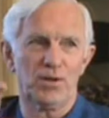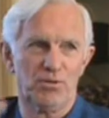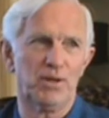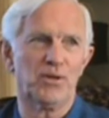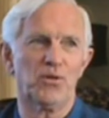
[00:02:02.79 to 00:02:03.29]

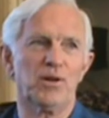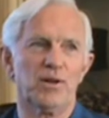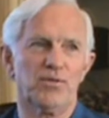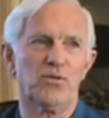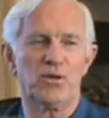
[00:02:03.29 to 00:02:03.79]
3 Corps, or
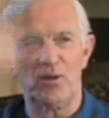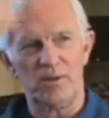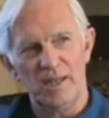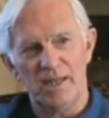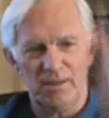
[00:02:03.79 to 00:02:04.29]
4 Corps
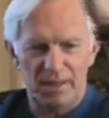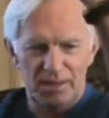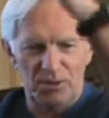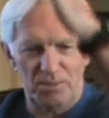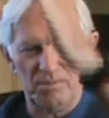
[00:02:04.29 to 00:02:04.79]
as
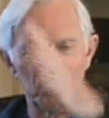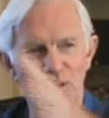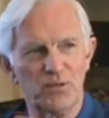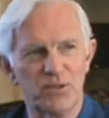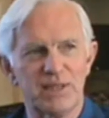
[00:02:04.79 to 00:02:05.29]
you
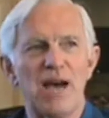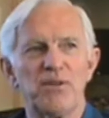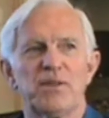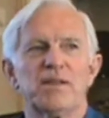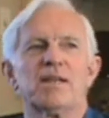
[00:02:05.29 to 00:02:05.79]
moved south
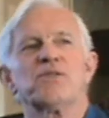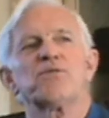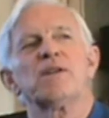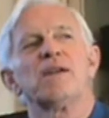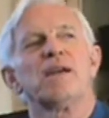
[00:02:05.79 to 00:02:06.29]
in the
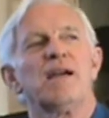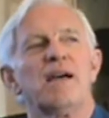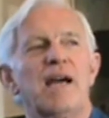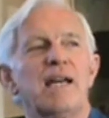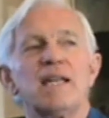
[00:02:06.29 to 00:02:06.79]
country. And
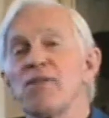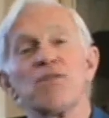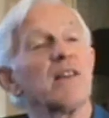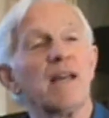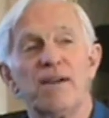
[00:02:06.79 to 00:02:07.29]
I never
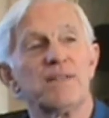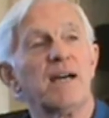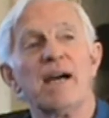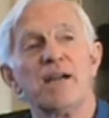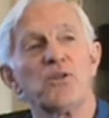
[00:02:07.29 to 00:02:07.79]
left
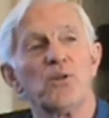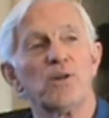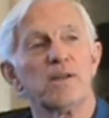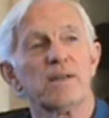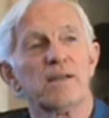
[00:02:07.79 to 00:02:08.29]
I Corps.
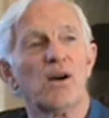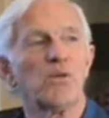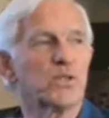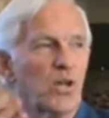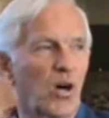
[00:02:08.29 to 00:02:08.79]
I
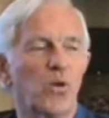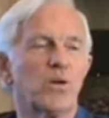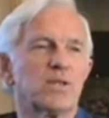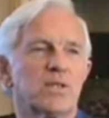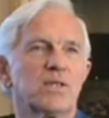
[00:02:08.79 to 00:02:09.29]
was
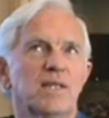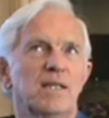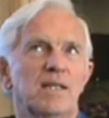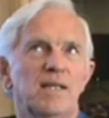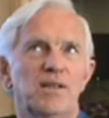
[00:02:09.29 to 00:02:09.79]
always
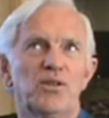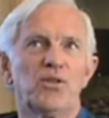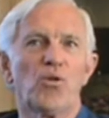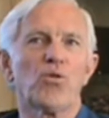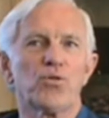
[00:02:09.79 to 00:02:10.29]
in the
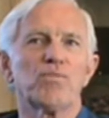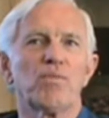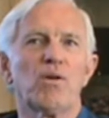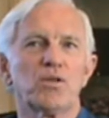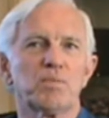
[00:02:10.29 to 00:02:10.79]

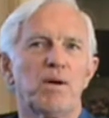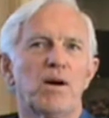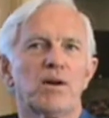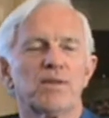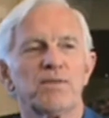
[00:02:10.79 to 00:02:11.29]
northernmost
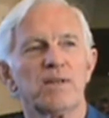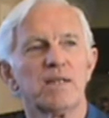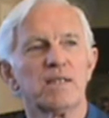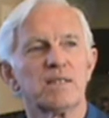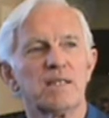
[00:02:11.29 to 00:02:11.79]
part of
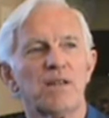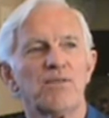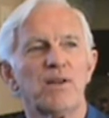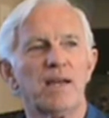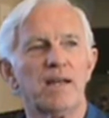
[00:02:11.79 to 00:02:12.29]
South
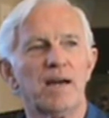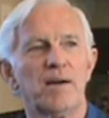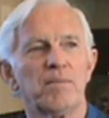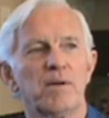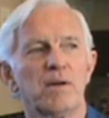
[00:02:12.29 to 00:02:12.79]
Vietnam.